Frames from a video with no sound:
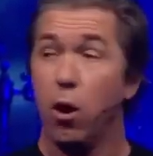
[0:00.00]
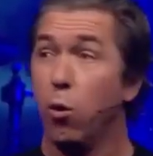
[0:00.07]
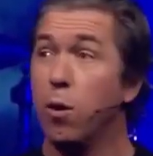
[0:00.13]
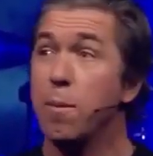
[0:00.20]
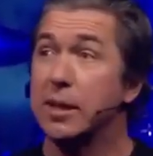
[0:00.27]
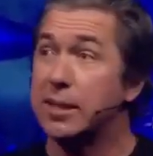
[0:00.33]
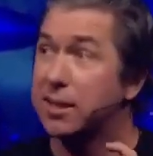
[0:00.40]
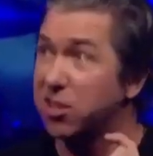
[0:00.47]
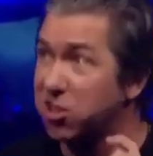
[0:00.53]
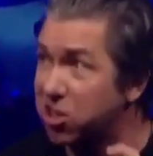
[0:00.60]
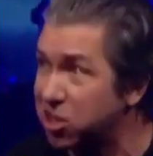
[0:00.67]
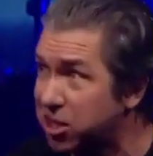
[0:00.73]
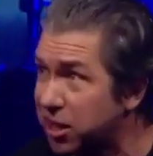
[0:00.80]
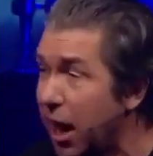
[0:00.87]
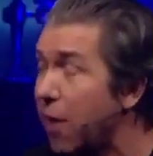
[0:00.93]
We must
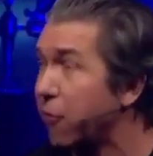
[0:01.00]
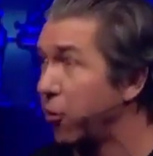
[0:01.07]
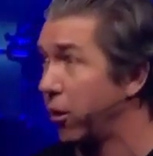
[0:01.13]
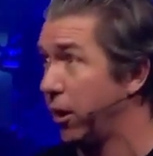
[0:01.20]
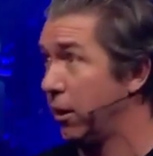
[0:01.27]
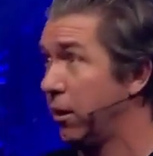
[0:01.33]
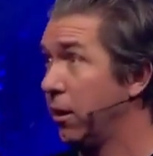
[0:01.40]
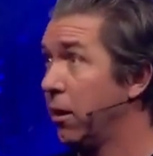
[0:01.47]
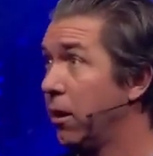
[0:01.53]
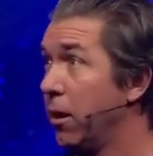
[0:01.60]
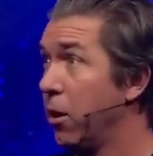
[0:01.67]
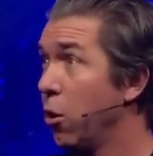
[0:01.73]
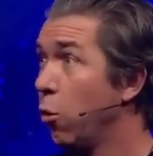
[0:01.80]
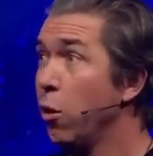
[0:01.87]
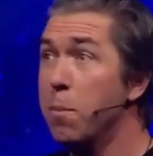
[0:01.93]
discover it.
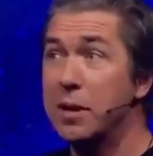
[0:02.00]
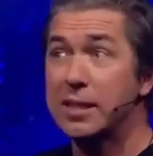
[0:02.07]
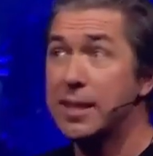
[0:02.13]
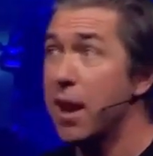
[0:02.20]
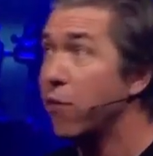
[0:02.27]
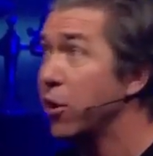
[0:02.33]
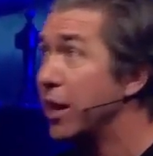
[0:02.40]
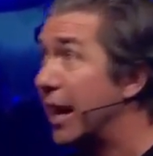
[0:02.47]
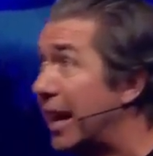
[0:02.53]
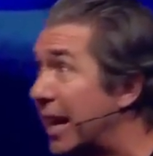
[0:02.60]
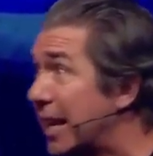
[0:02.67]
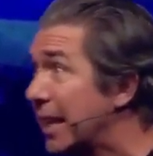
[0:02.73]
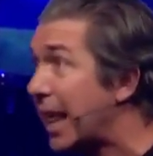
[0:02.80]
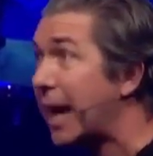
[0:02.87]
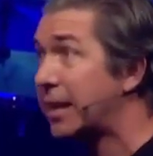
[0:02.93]
We must never
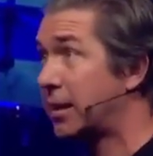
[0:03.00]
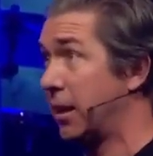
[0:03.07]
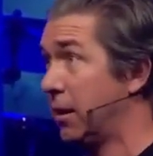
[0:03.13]
neglect